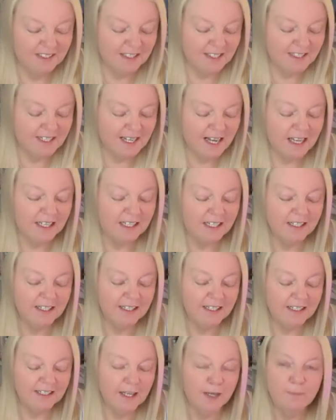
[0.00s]

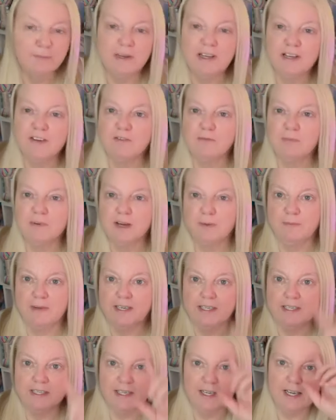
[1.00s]
tackling a bit of
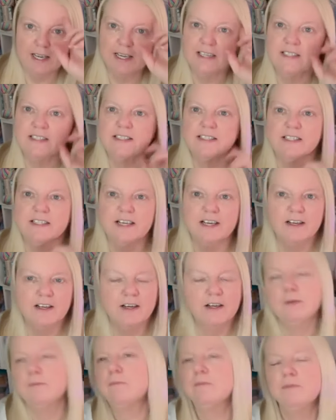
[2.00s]
plumbing, and
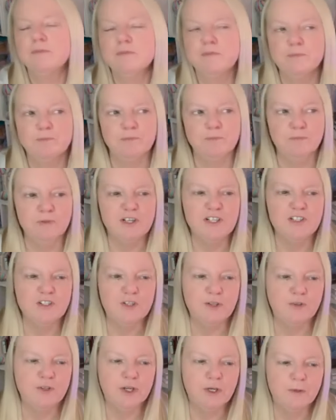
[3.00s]
um, pretty
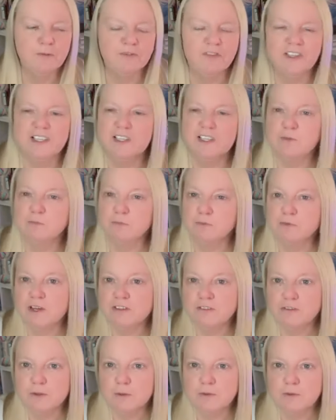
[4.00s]
soon hopefully his
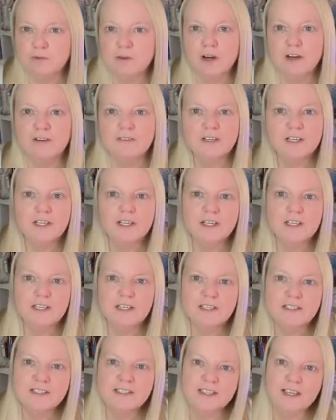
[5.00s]
brother will arrive
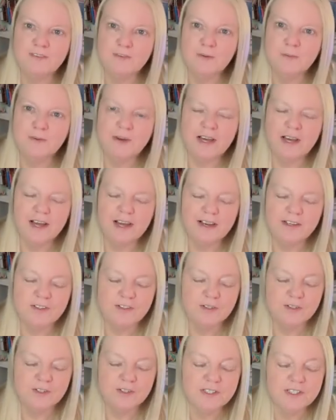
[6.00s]
to give him a hand,
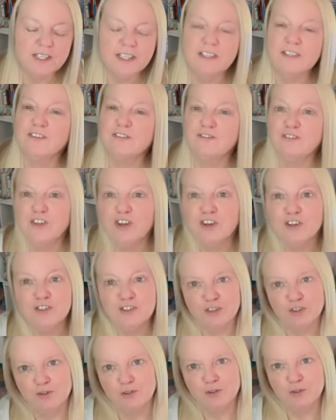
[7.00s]
because things have not
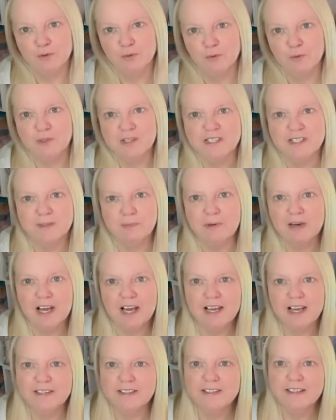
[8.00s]
gone according to
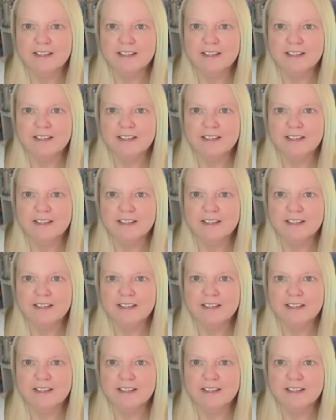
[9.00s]
plan.